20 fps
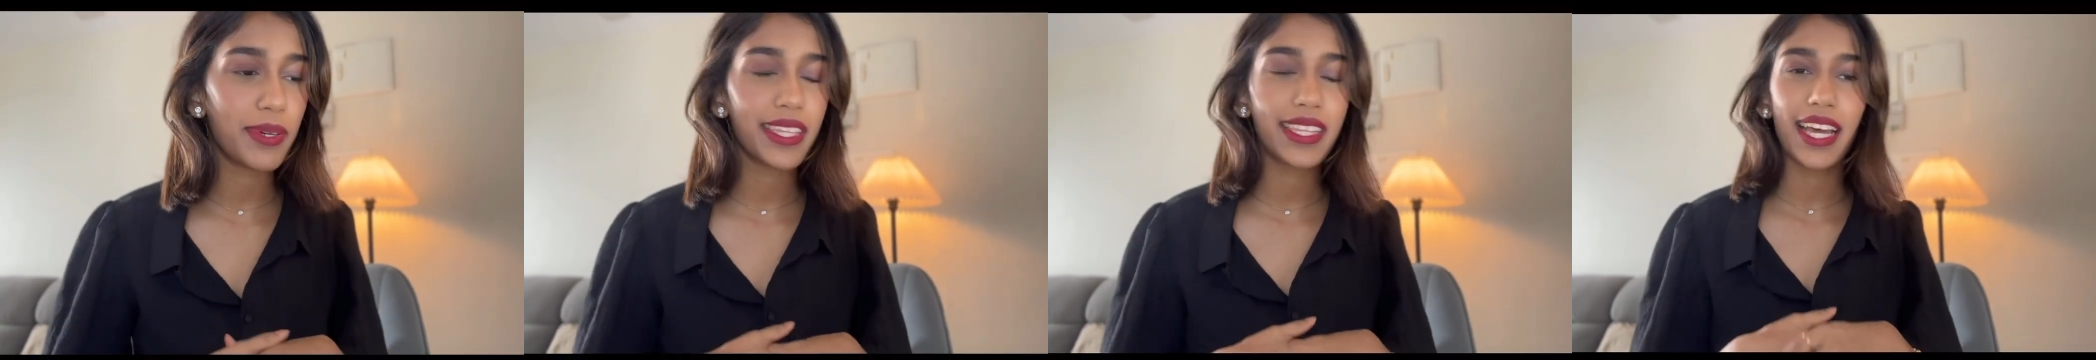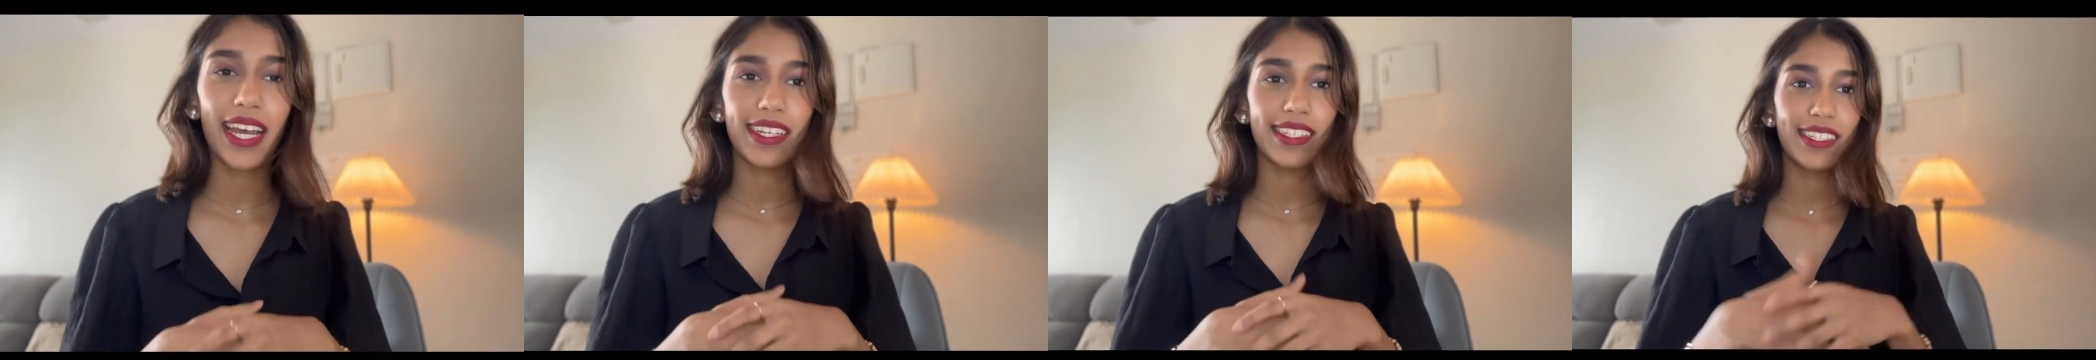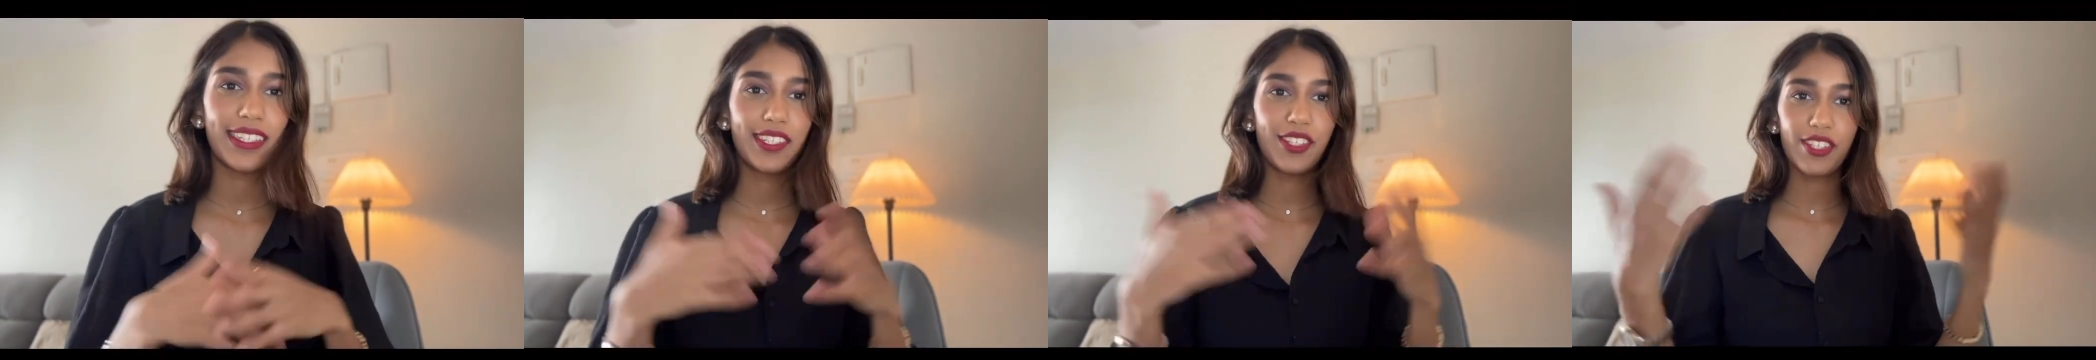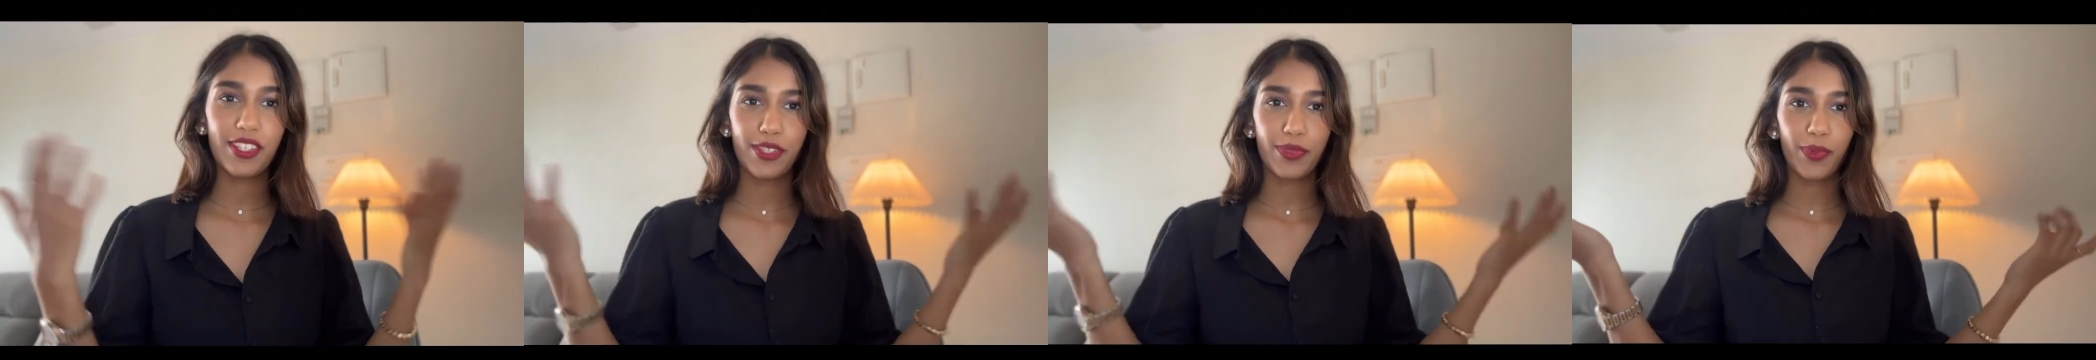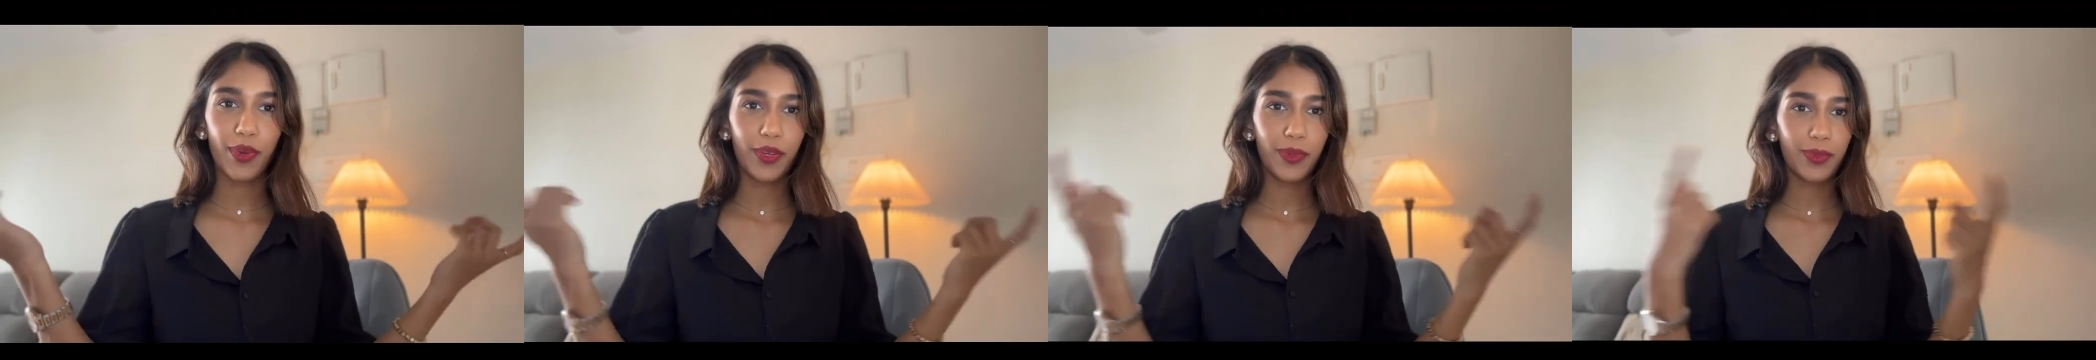but that's
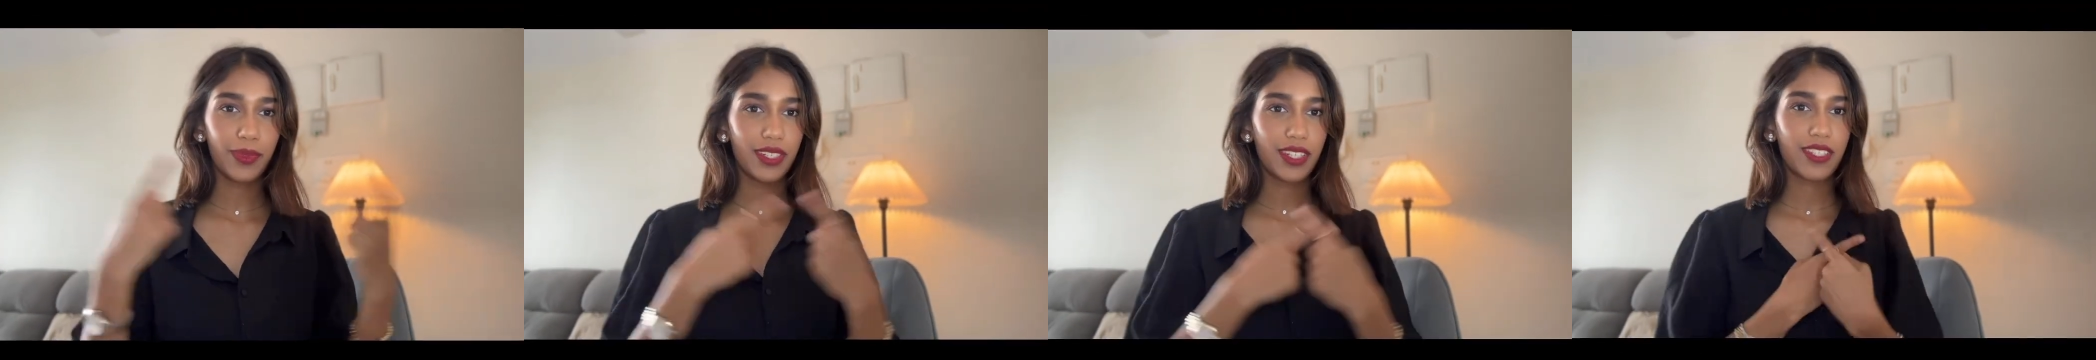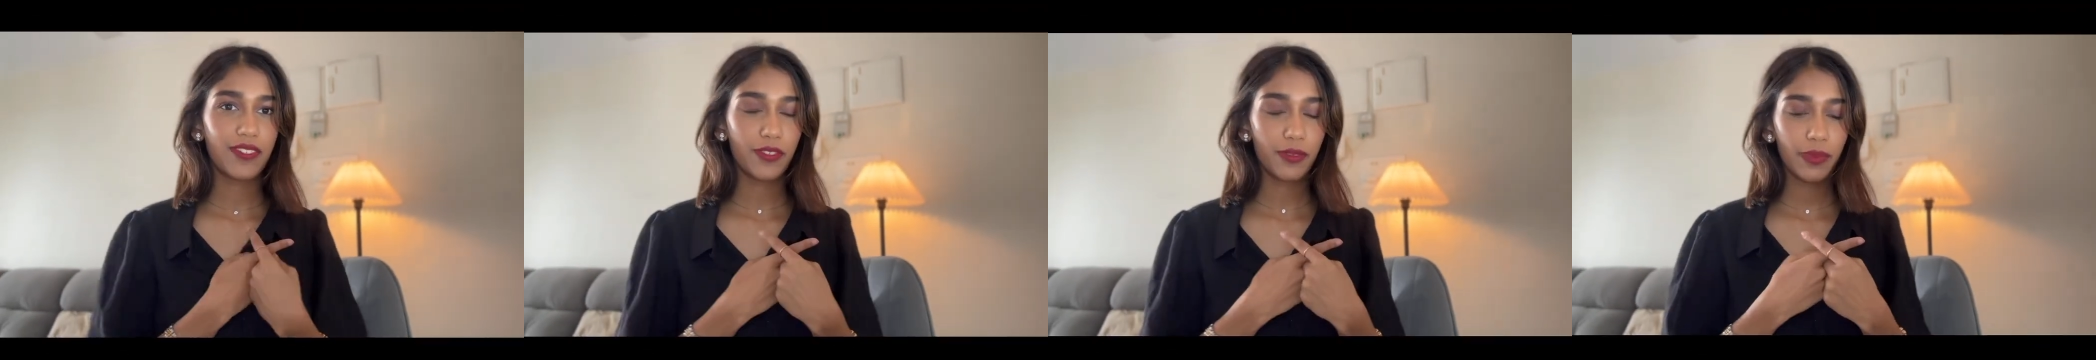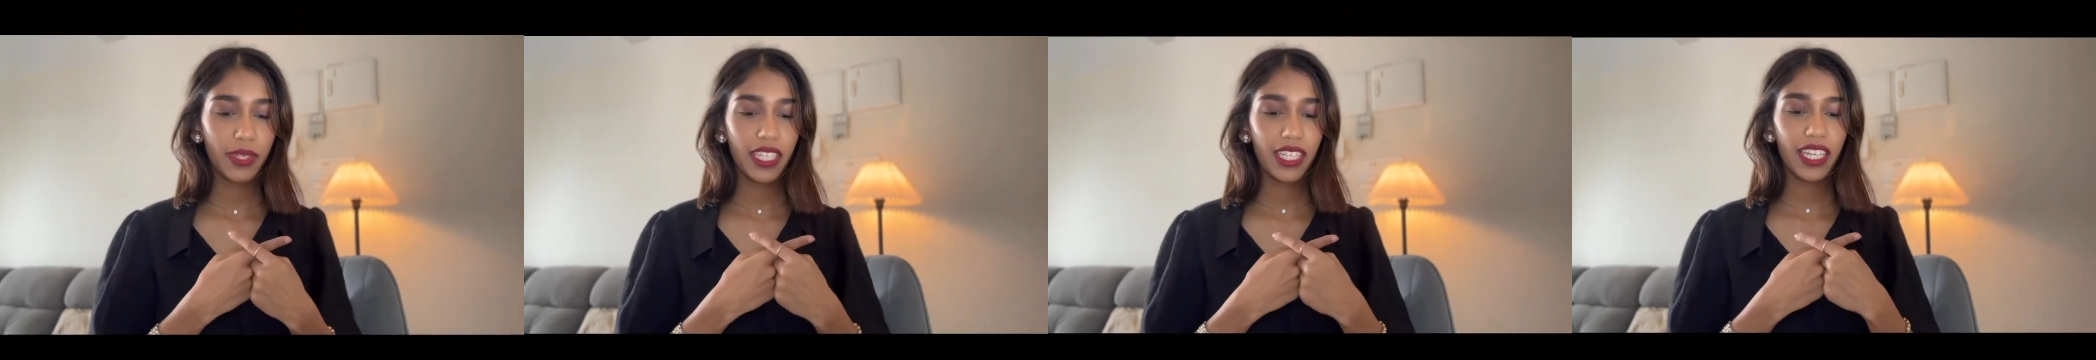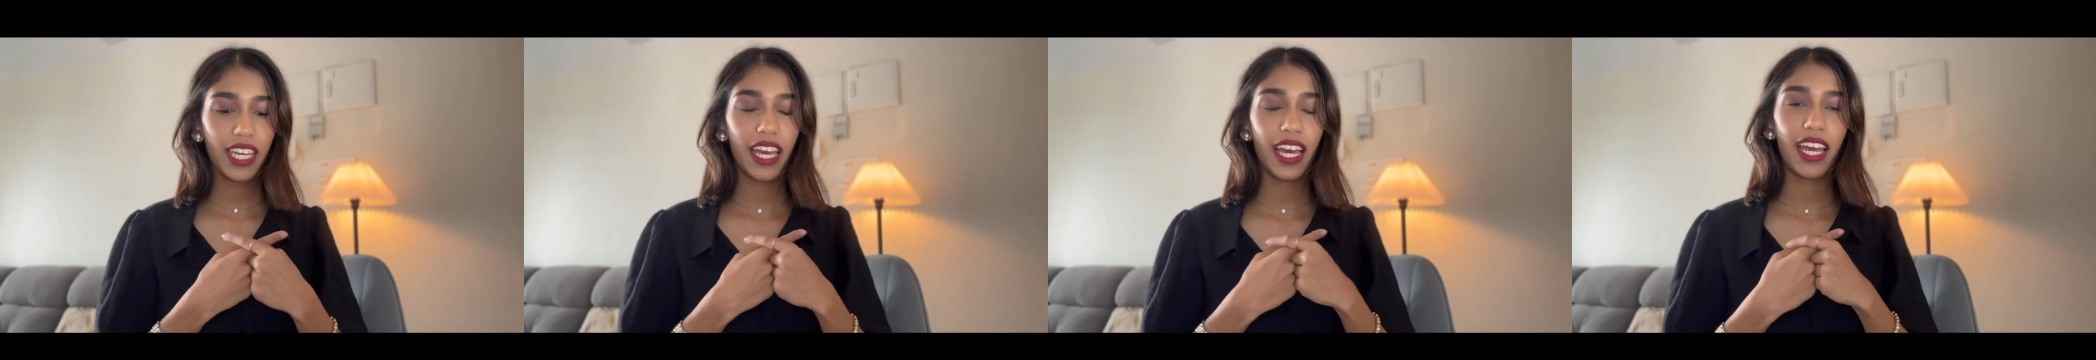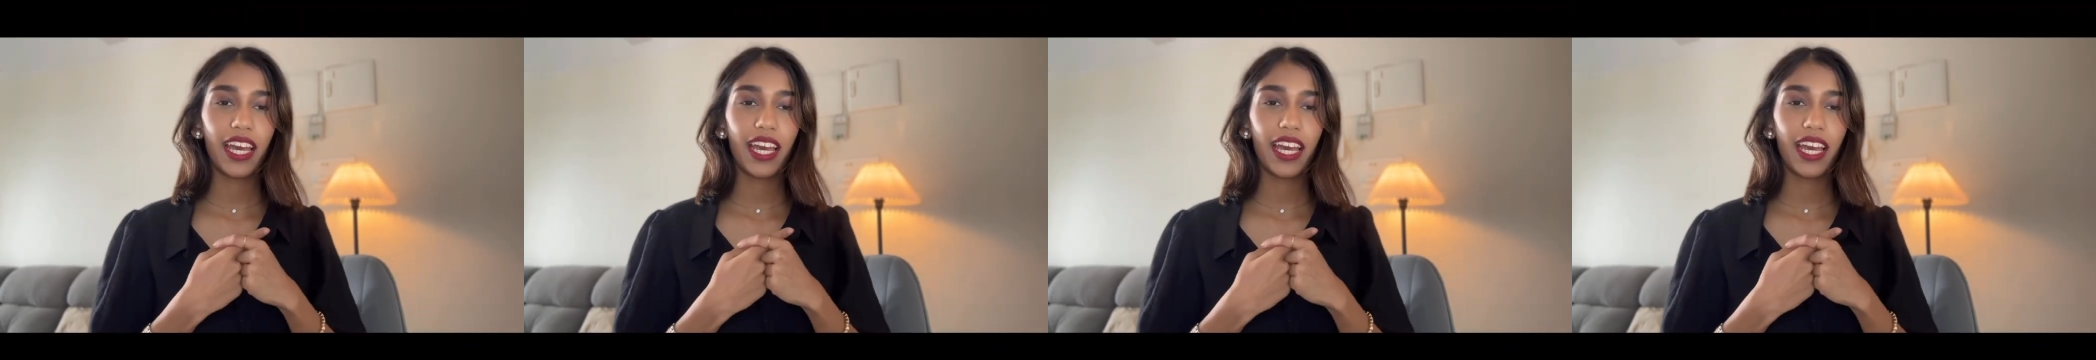just what works for me,